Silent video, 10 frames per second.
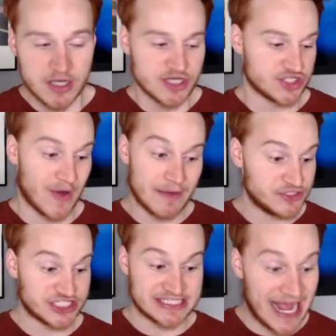So I would
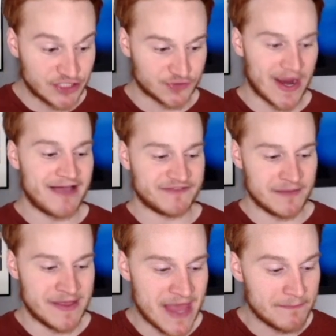just not draft him.
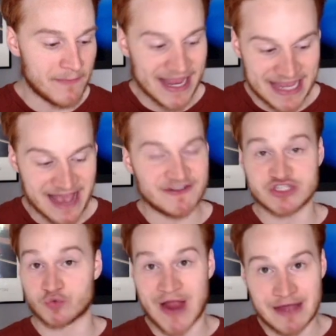And then Mike Evans,
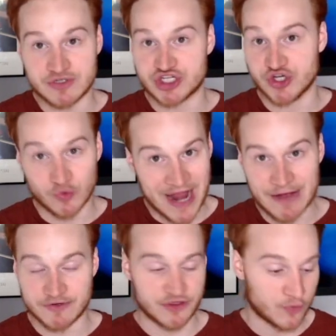round two,
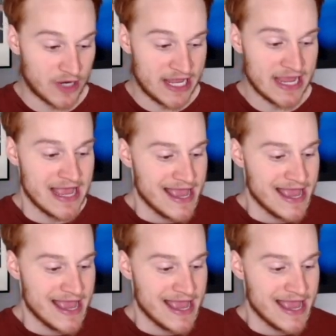round three.